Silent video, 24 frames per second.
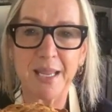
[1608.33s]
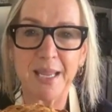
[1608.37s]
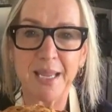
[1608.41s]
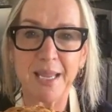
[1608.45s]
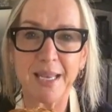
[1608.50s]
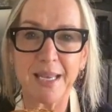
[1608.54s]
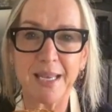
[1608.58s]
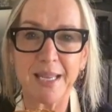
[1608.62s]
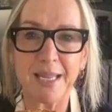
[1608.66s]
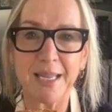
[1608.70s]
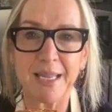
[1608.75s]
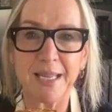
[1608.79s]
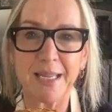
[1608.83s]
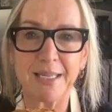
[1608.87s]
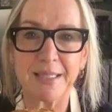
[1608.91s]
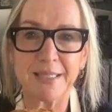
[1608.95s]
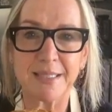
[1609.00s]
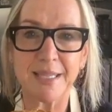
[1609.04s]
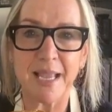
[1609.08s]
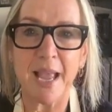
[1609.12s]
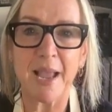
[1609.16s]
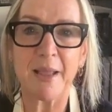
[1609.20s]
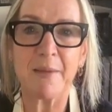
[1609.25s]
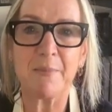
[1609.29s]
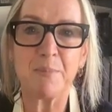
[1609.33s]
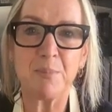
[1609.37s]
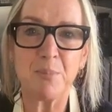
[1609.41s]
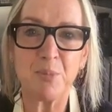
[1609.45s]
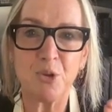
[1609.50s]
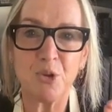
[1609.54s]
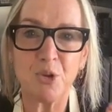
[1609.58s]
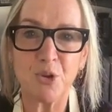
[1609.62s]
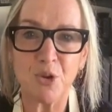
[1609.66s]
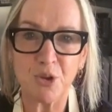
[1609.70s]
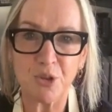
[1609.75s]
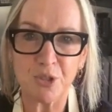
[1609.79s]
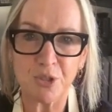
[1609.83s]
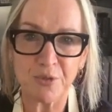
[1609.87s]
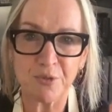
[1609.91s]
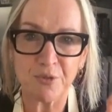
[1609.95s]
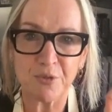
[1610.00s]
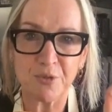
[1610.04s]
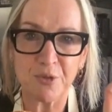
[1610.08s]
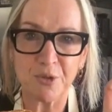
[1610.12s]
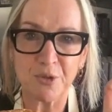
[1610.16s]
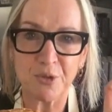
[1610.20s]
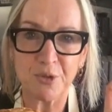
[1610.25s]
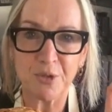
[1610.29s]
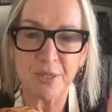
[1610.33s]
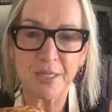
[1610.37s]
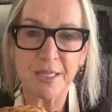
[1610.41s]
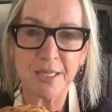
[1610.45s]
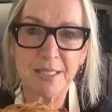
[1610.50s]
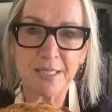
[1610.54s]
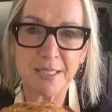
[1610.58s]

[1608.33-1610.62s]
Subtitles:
It is a beautiful,